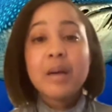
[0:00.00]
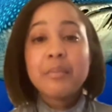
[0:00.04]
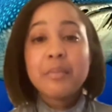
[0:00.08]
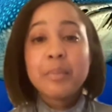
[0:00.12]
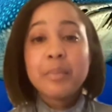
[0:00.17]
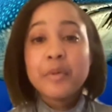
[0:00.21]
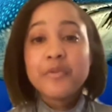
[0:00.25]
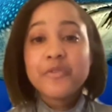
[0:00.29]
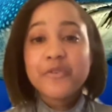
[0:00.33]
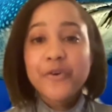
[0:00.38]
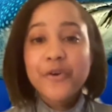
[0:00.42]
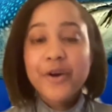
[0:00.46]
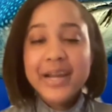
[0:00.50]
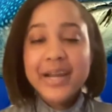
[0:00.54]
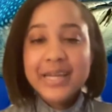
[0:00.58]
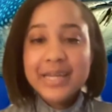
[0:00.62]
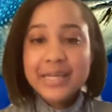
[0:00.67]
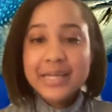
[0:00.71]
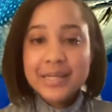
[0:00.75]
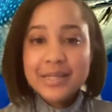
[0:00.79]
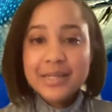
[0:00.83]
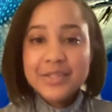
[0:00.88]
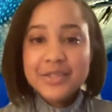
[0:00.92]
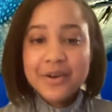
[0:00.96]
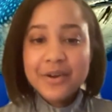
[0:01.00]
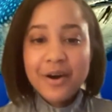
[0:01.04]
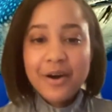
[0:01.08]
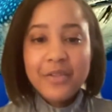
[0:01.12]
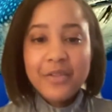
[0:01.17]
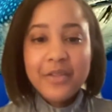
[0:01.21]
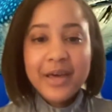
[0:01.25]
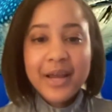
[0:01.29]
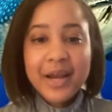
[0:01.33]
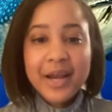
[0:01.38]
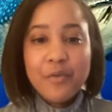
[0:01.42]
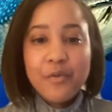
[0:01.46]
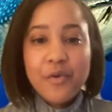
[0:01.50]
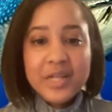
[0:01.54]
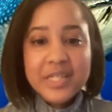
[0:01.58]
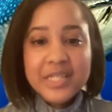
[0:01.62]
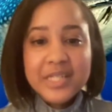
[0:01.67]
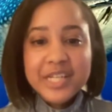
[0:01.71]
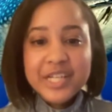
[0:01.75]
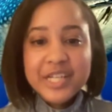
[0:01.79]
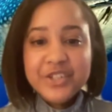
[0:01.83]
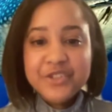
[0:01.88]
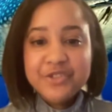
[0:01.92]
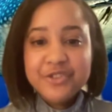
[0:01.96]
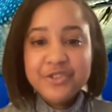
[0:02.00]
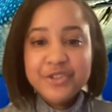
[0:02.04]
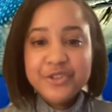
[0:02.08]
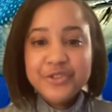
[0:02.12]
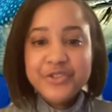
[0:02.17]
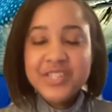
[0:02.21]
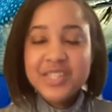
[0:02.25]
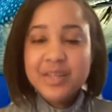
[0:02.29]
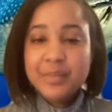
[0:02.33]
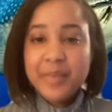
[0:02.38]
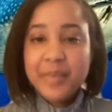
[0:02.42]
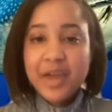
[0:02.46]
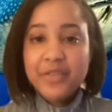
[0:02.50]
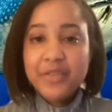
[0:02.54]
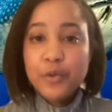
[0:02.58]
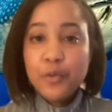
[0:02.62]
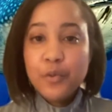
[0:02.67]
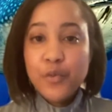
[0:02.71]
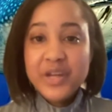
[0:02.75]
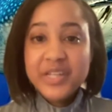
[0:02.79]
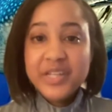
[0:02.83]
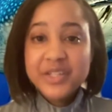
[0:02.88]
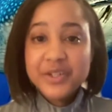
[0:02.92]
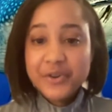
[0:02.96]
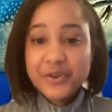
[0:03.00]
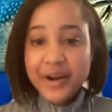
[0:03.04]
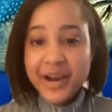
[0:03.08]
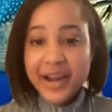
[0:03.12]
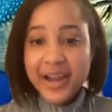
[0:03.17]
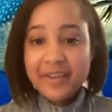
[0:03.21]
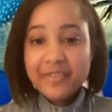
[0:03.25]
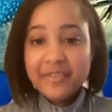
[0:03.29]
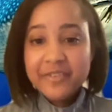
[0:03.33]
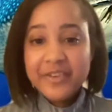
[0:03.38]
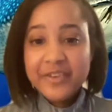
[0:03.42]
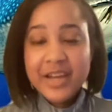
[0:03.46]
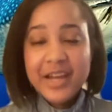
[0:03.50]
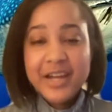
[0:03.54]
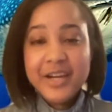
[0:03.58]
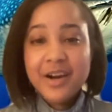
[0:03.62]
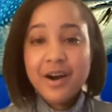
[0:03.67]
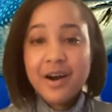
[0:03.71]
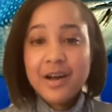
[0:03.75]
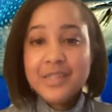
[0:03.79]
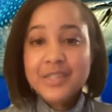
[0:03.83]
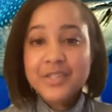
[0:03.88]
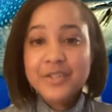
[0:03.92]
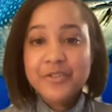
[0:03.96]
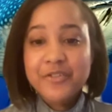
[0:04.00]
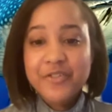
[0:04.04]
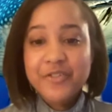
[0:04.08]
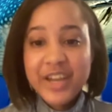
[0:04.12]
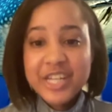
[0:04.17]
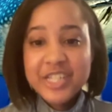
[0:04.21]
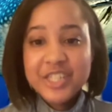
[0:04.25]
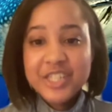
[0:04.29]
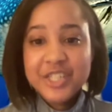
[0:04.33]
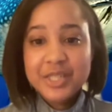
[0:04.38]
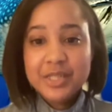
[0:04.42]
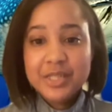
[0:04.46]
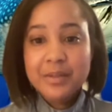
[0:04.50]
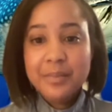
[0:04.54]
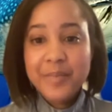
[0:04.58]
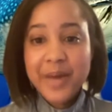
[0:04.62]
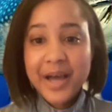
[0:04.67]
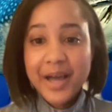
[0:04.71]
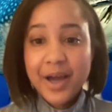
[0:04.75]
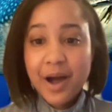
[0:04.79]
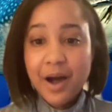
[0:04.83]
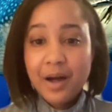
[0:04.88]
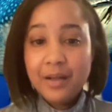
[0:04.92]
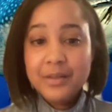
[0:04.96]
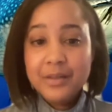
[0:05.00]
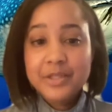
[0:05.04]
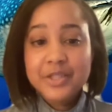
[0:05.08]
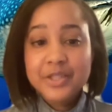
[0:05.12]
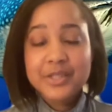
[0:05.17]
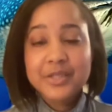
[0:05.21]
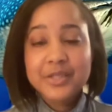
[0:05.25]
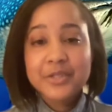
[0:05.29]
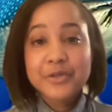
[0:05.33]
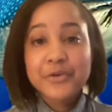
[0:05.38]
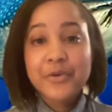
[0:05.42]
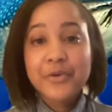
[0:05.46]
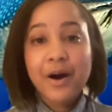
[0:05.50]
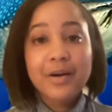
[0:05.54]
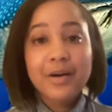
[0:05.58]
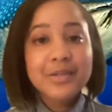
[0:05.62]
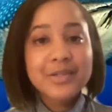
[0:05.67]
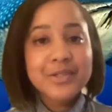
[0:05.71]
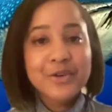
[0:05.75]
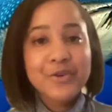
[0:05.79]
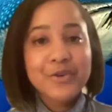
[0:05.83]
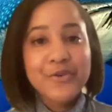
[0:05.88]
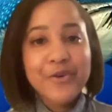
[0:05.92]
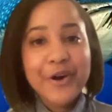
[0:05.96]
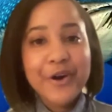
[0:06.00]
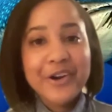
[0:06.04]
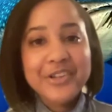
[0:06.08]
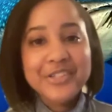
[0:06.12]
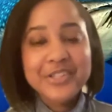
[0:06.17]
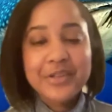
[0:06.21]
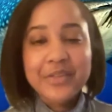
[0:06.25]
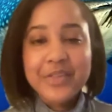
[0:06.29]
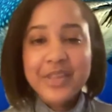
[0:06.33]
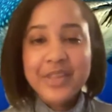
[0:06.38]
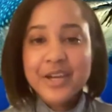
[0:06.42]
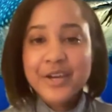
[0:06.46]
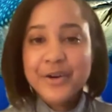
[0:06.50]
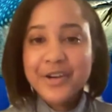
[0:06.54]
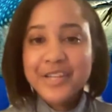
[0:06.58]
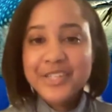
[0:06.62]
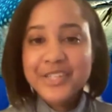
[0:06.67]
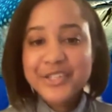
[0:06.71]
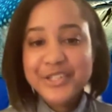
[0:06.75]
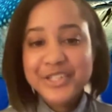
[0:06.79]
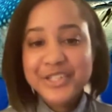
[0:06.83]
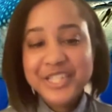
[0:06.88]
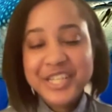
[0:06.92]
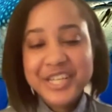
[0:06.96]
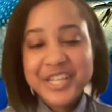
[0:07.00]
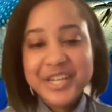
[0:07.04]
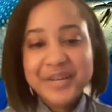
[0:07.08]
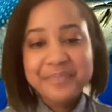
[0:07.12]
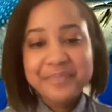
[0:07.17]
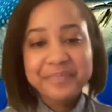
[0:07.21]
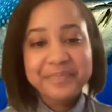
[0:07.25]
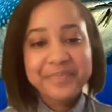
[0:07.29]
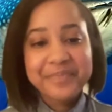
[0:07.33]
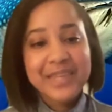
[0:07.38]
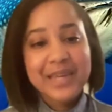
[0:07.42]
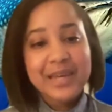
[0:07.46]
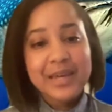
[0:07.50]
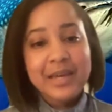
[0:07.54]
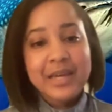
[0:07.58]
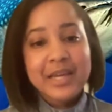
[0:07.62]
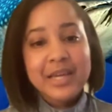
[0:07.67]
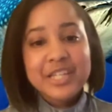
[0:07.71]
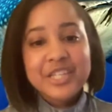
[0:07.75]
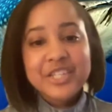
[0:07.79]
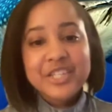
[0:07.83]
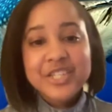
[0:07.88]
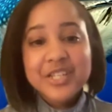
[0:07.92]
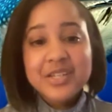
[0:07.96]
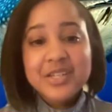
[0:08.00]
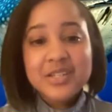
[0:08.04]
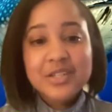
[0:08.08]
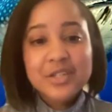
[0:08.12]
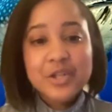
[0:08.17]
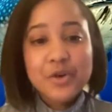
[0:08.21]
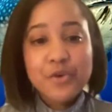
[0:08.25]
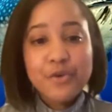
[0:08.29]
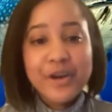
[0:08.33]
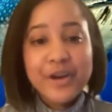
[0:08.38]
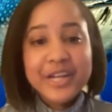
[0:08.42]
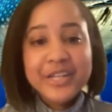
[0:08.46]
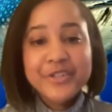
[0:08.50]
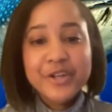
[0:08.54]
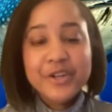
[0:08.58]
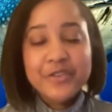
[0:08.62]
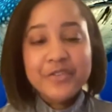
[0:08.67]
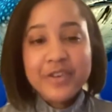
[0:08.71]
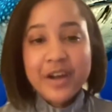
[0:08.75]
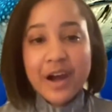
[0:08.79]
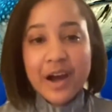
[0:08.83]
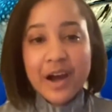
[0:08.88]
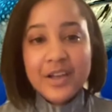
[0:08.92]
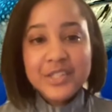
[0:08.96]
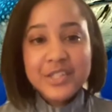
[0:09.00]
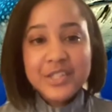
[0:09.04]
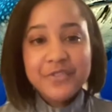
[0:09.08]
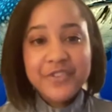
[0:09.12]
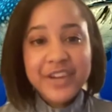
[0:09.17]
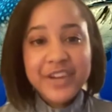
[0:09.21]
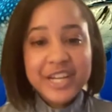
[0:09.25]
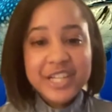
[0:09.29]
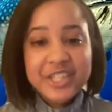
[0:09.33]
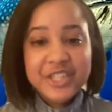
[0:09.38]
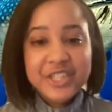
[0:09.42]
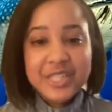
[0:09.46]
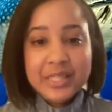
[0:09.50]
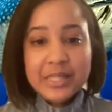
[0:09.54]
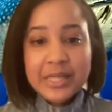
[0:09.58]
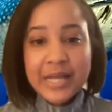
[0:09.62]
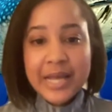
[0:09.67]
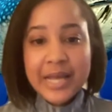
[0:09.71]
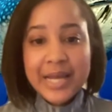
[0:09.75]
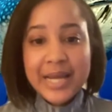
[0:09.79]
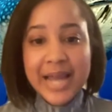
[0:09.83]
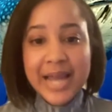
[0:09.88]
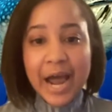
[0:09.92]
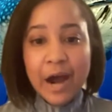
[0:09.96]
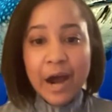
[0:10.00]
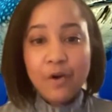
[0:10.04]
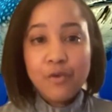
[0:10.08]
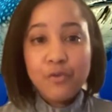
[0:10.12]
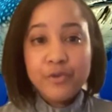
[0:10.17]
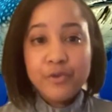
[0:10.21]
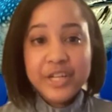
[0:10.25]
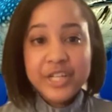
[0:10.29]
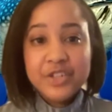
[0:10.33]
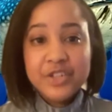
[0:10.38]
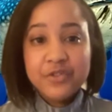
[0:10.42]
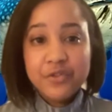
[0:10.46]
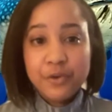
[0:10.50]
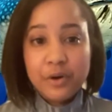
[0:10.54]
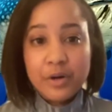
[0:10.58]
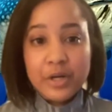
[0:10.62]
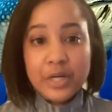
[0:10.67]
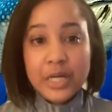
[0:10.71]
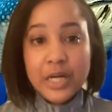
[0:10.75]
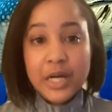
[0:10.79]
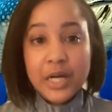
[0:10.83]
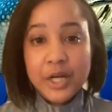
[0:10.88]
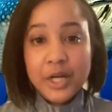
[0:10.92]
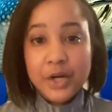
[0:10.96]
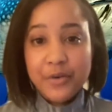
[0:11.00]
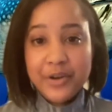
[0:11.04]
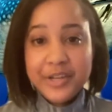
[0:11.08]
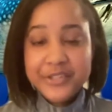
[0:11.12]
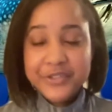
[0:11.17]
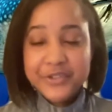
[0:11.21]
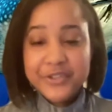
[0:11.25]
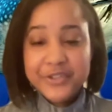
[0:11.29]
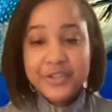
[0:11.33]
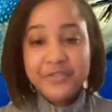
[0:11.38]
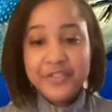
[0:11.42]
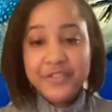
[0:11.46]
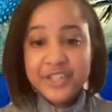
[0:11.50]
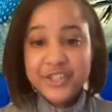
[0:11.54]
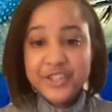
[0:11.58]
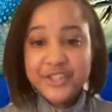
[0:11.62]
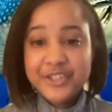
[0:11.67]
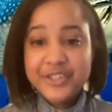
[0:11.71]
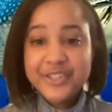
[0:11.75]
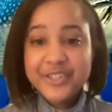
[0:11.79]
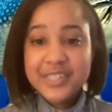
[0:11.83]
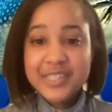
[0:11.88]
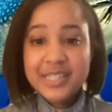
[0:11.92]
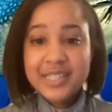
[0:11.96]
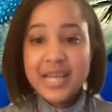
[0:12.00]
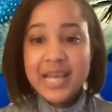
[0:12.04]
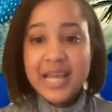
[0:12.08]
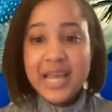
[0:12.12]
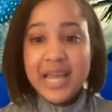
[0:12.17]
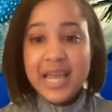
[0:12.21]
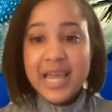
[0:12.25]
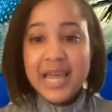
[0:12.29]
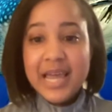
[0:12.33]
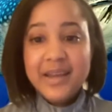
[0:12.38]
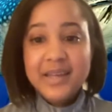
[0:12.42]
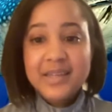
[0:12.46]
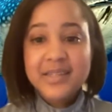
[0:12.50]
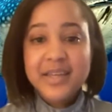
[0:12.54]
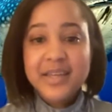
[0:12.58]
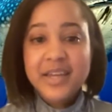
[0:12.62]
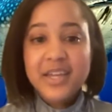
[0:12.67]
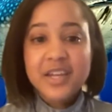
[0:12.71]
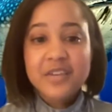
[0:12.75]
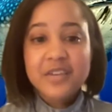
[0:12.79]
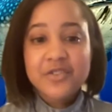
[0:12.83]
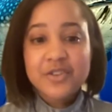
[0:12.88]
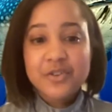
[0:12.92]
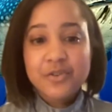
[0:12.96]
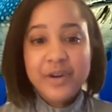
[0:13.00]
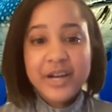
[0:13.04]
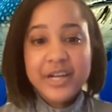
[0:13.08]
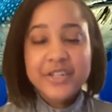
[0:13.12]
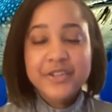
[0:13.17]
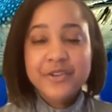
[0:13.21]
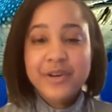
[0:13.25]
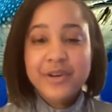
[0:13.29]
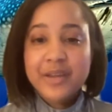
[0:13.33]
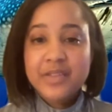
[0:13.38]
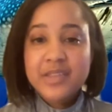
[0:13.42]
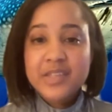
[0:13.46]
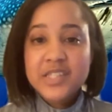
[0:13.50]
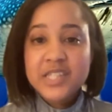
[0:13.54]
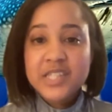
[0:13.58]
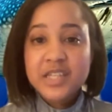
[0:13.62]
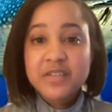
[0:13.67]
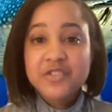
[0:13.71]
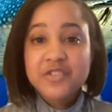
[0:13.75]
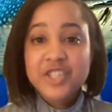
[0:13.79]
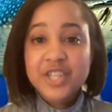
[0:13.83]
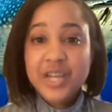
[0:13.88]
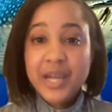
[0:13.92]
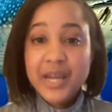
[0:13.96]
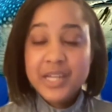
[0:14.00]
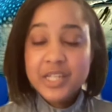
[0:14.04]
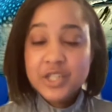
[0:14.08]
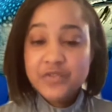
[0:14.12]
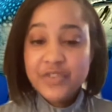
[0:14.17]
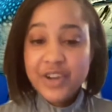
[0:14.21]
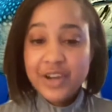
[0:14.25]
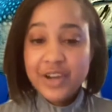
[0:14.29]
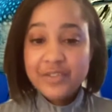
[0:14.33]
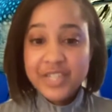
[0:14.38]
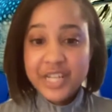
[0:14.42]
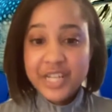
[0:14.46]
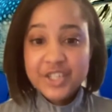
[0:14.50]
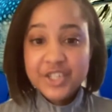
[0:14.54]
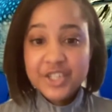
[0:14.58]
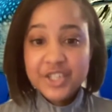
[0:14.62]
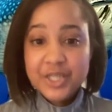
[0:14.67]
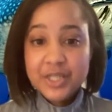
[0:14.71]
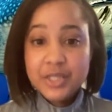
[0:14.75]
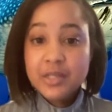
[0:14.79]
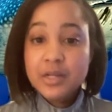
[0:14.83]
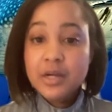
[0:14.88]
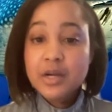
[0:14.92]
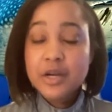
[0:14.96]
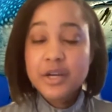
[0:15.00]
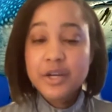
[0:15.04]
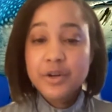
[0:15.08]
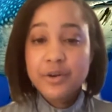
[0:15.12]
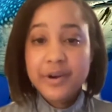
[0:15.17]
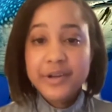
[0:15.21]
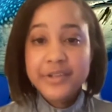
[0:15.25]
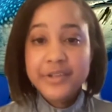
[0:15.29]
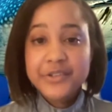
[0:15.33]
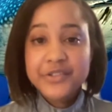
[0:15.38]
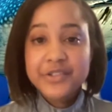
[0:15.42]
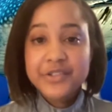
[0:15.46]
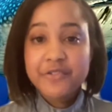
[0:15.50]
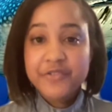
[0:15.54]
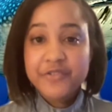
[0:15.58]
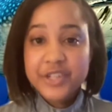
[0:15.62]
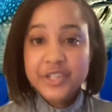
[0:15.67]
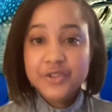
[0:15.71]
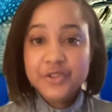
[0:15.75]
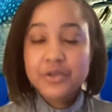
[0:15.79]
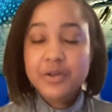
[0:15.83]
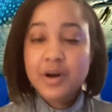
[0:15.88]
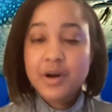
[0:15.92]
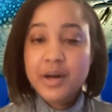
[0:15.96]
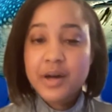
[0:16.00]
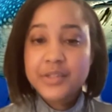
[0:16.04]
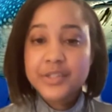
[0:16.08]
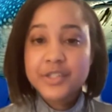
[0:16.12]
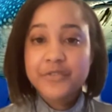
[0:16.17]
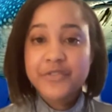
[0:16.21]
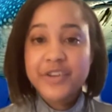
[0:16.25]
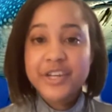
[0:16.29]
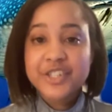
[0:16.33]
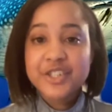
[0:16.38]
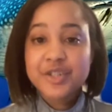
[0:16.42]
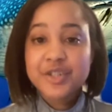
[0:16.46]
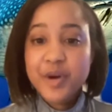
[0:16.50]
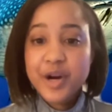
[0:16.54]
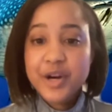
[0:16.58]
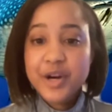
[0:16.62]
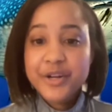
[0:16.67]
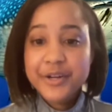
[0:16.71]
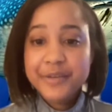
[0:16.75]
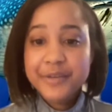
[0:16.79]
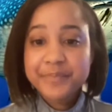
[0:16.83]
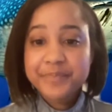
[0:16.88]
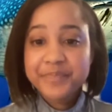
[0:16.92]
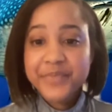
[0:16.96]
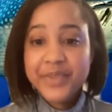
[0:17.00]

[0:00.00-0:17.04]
Before I get into all that, I want to introduce Samantha Whitcraft, a conservation biologist who also works on the Aggressor team. She is a director of conservation and outreach for Aggressor Adventures and executive director at the Sea of Change Foundation, Aggressor's official conservation partner.